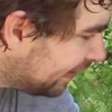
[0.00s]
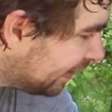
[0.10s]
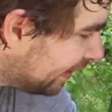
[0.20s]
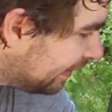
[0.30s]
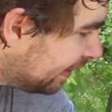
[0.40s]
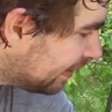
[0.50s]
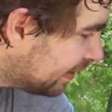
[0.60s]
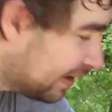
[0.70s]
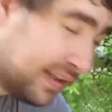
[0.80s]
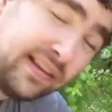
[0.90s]
tee
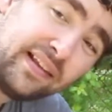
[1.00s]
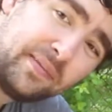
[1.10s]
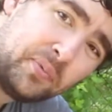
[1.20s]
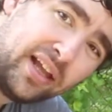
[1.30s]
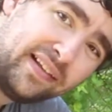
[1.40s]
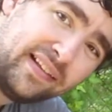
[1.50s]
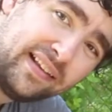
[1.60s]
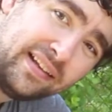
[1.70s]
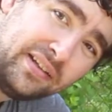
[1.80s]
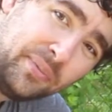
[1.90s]
that, uh, that
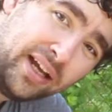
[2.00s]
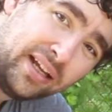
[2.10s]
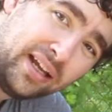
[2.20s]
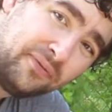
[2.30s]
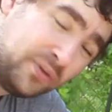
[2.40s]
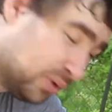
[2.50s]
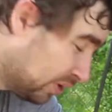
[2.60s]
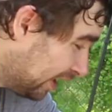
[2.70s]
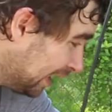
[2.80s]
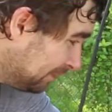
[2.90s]
splices into my uh,
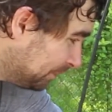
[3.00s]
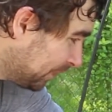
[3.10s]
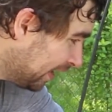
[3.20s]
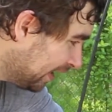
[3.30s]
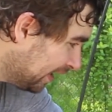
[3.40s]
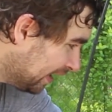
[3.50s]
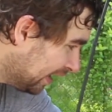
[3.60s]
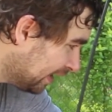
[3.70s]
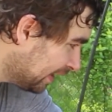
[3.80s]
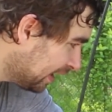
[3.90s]
fuel line.
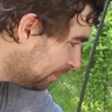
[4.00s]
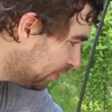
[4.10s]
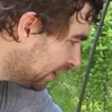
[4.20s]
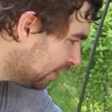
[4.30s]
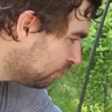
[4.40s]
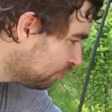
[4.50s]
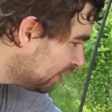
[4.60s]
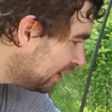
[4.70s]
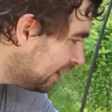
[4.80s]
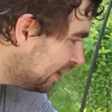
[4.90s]
And then I put a
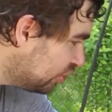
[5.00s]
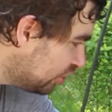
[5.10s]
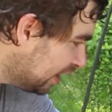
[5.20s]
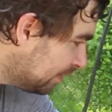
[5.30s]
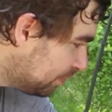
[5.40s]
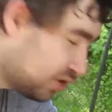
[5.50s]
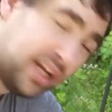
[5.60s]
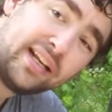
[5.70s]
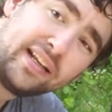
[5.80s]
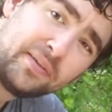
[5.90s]
really cheap
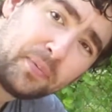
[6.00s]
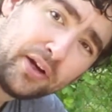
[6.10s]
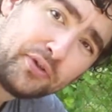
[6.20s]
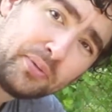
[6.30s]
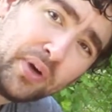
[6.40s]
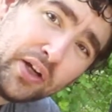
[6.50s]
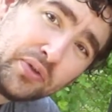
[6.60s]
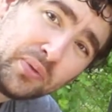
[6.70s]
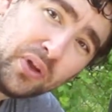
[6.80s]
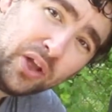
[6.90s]
Chinese pressure
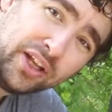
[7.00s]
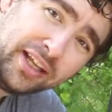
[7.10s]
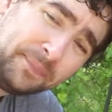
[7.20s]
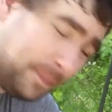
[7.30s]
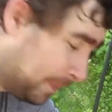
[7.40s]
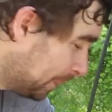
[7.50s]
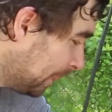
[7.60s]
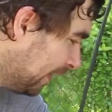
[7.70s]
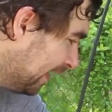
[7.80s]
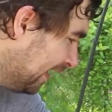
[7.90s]
module on it.
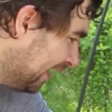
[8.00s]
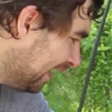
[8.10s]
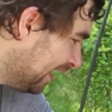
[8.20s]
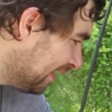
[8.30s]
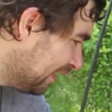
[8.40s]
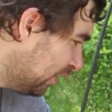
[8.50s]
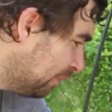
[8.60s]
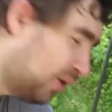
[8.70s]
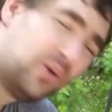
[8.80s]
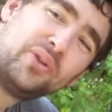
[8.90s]
And lo
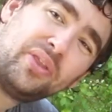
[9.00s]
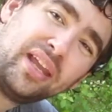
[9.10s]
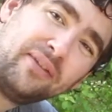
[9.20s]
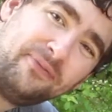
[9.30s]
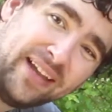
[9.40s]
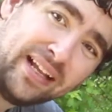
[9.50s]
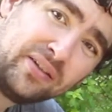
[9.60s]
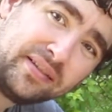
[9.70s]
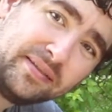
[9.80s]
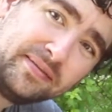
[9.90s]
and behold, the thing
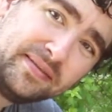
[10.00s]
failed.